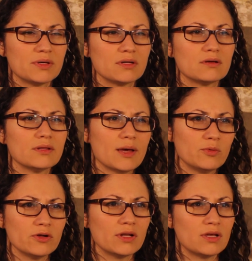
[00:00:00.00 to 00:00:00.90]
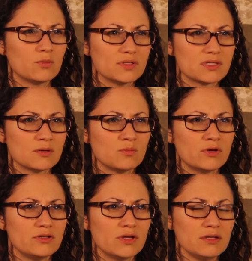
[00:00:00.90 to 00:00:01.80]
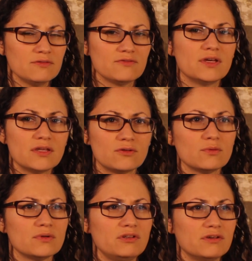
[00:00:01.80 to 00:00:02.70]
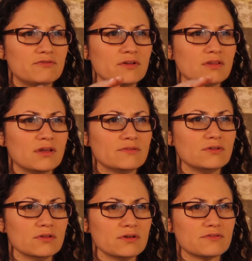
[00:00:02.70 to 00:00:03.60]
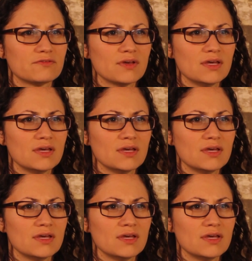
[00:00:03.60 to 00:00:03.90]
But collaborating with someone, you kind of get to a different level of